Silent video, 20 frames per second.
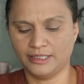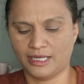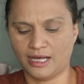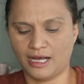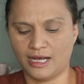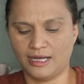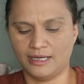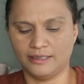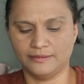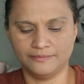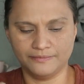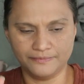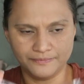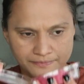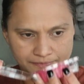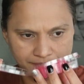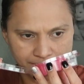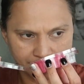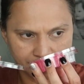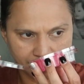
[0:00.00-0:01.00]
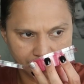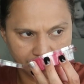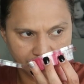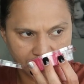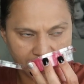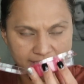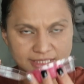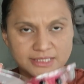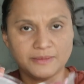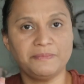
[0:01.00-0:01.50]
Um,
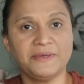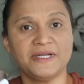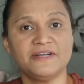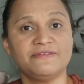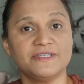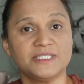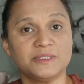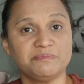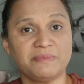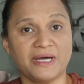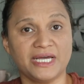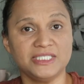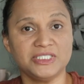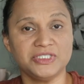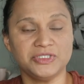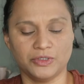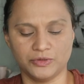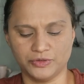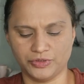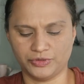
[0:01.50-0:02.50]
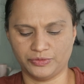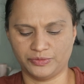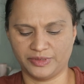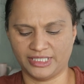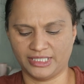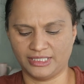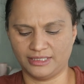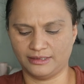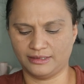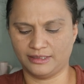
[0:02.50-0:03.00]
it has a bit of a spice note to
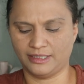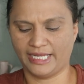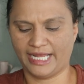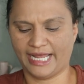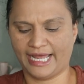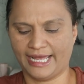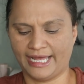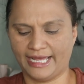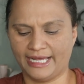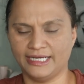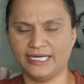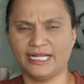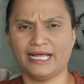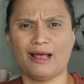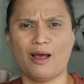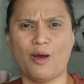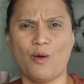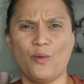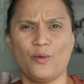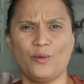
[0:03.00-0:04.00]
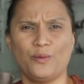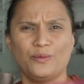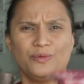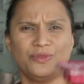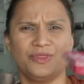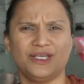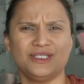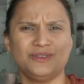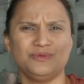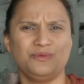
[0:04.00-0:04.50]
it. And
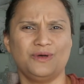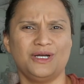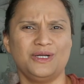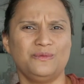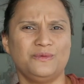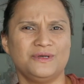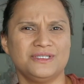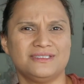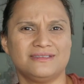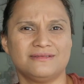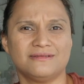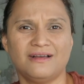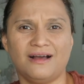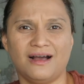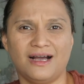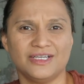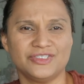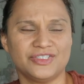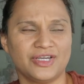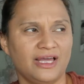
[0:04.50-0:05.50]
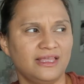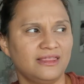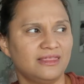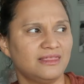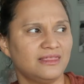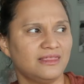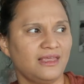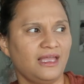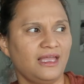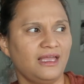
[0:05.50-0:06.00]
this one was, gosh, I
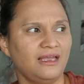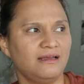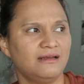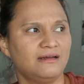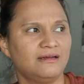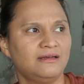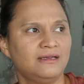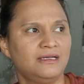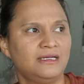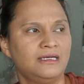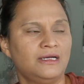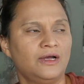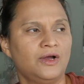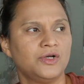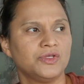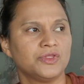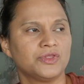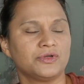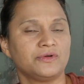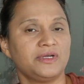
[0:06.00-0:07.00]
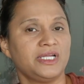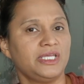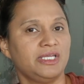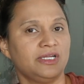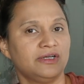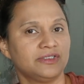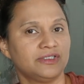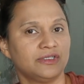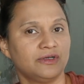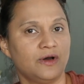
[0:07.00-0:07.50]
think three
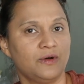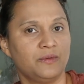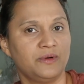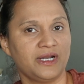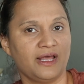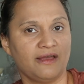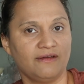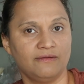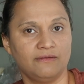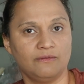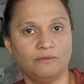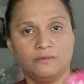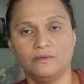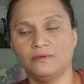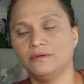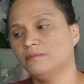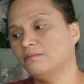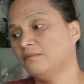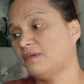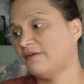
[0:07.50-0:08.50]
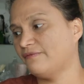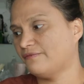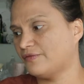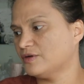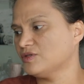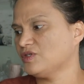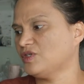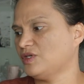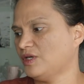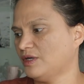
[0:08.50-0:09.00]
years ago when I my
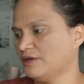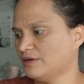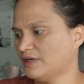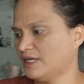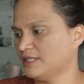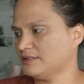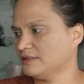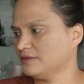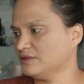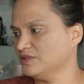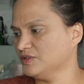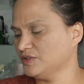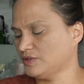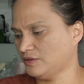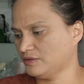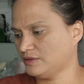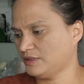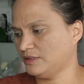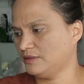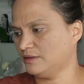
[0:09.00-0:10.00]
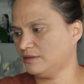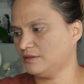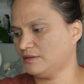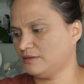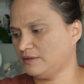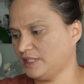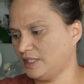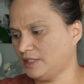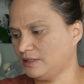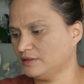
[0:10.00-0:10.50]
first year as a consultant,
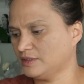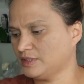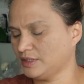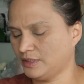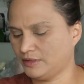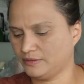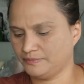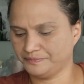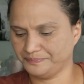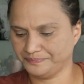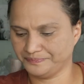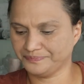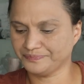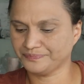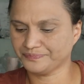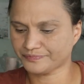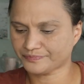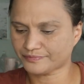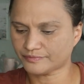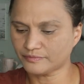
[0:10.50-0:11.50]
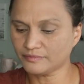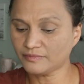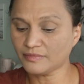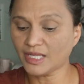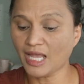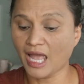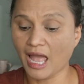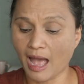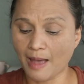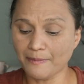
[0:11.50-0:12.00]
three years ago.
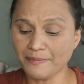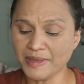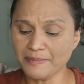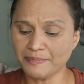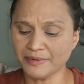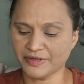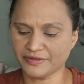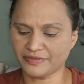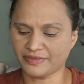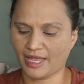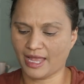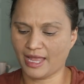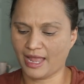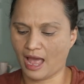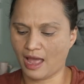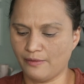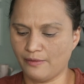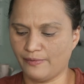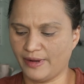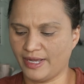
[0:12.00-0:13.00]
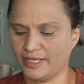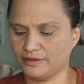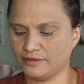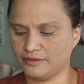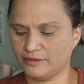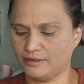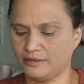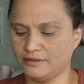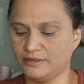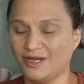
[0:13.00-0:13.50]
Happy birthday! went.
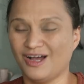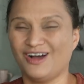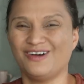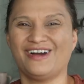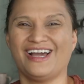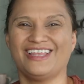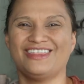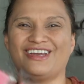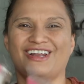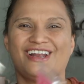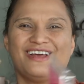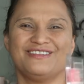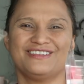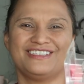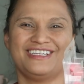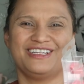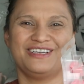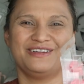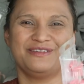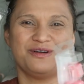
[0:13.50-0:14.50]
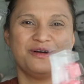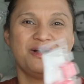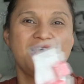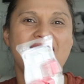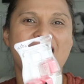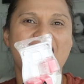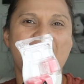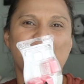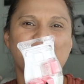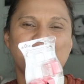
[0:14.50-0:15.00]
Oh, I thought I was gonna go.
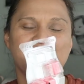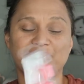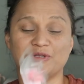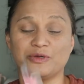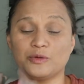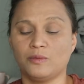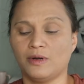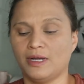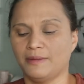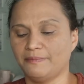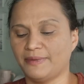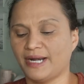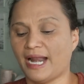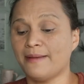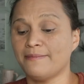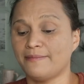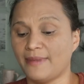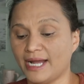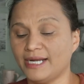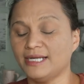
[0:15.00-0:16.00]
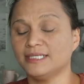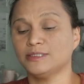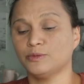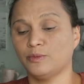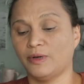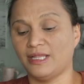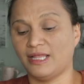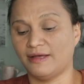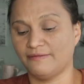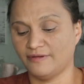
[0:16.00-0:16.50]
I went through one, but I might as
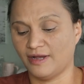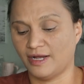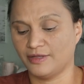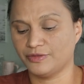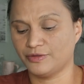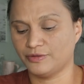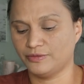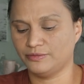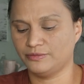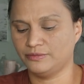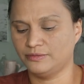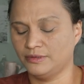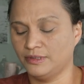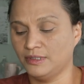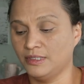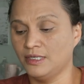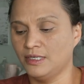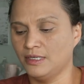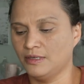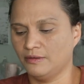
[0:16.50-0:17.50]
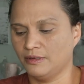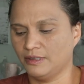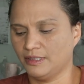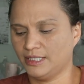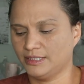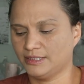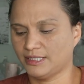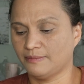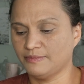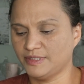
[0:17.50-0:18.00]
well have gone through,
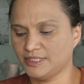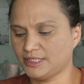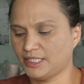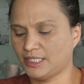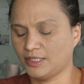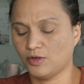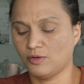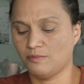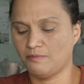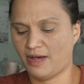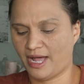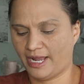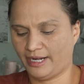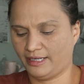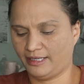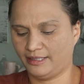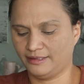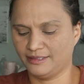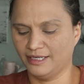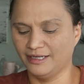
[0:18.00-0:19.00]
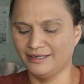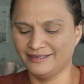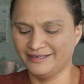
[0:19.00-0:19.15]
because I'm just gonna combine it.